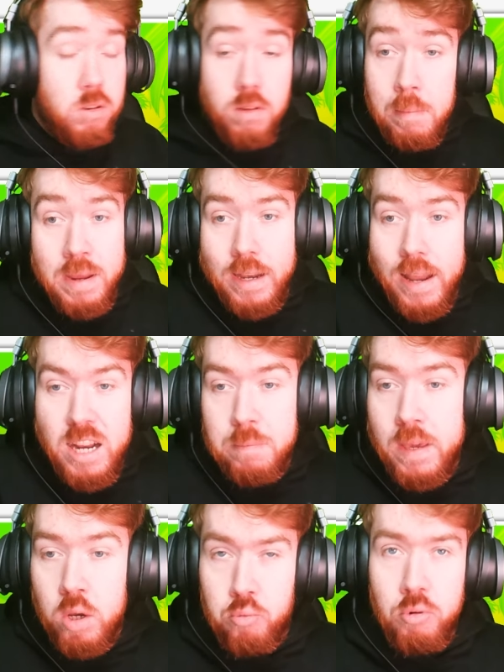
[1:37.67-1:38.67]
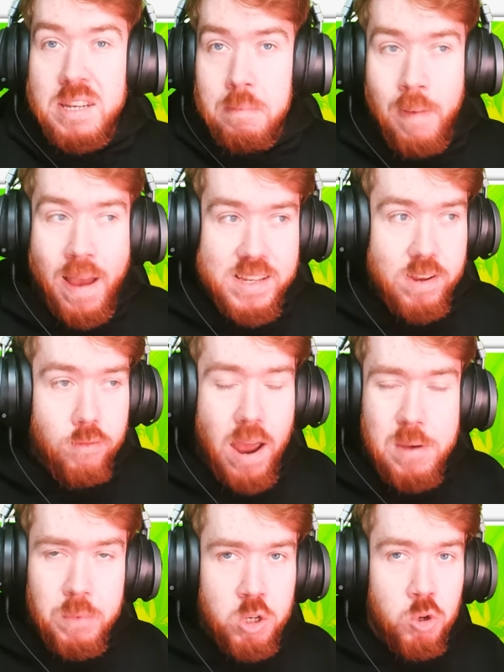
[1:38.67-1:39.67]
I mean, Licht being green's massive,
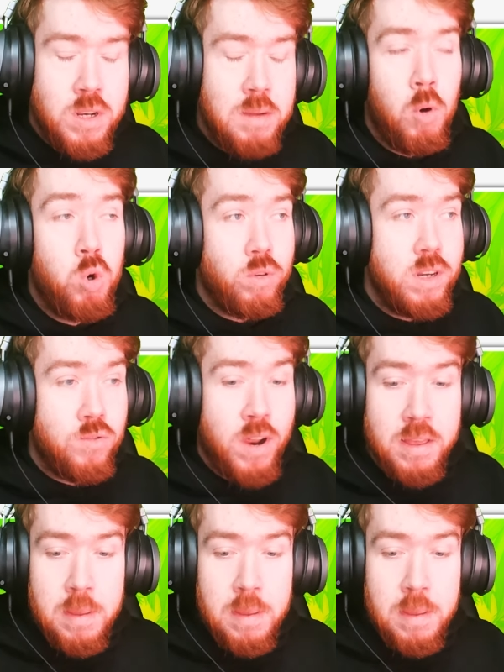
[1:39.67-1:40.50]
right? We do need more greens right now.